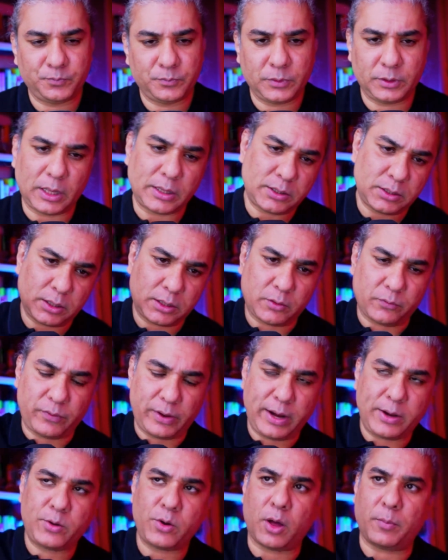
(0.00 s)
That's at the
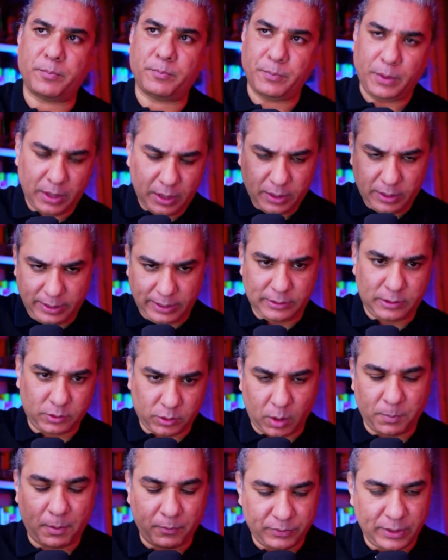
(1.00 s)
very top. At the
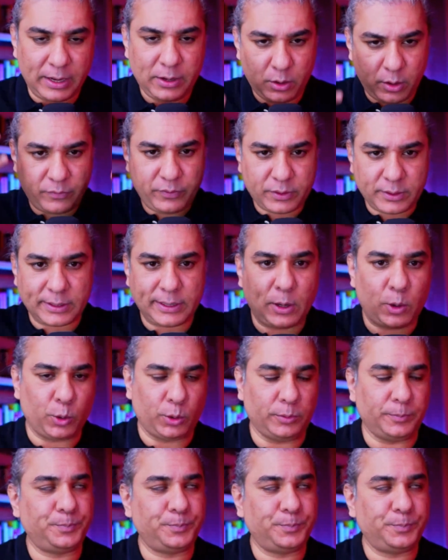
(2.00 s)
top of that, you have the crown.